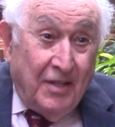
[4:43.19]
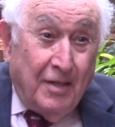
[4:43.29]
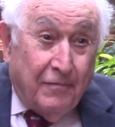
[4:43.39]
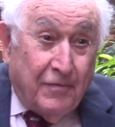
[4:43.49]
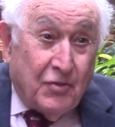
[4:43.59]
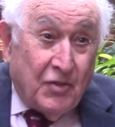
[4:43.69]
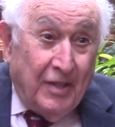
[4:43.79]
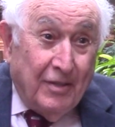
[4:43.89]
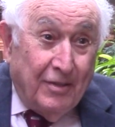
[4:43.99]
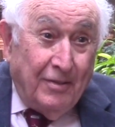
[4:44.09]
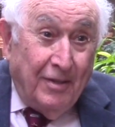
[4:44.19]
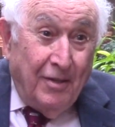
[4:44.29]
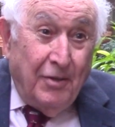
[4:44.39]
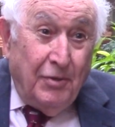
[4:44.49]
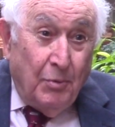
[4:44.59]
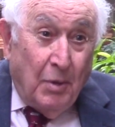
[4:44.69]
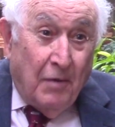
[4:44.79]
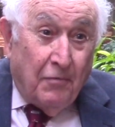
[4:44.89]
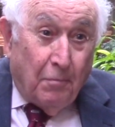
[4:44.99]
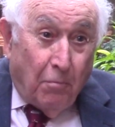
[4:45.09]
difficile, you
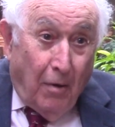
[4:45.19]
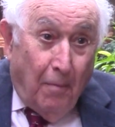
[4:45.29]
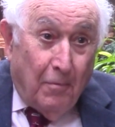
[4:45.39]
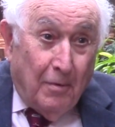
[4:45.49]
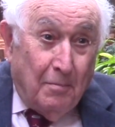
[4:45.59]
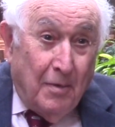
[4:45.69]
have a problem.